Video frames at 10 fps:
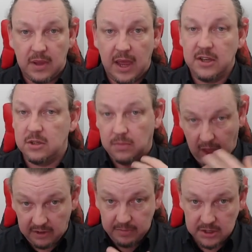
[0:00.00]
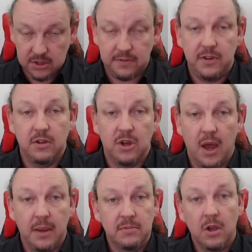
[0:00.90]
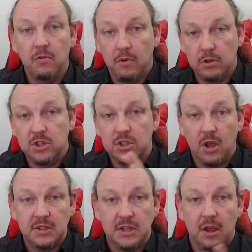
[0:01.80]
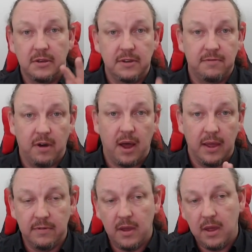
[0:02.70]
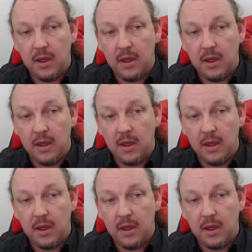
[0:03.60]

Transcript: as I've mentioned a few times, Rogers 1995,